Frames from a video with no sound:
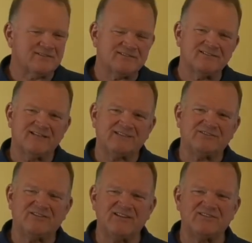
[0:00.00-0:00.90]
to let
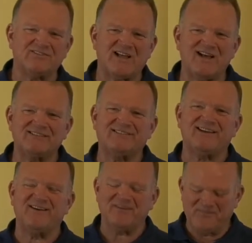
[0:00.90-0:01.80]
you see the slides
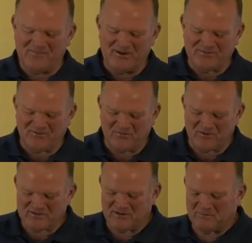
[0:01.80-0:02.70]
there. There's the
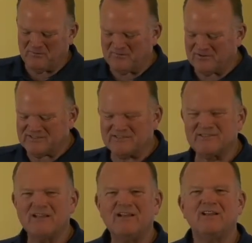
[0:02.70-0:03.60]
first couple of verses.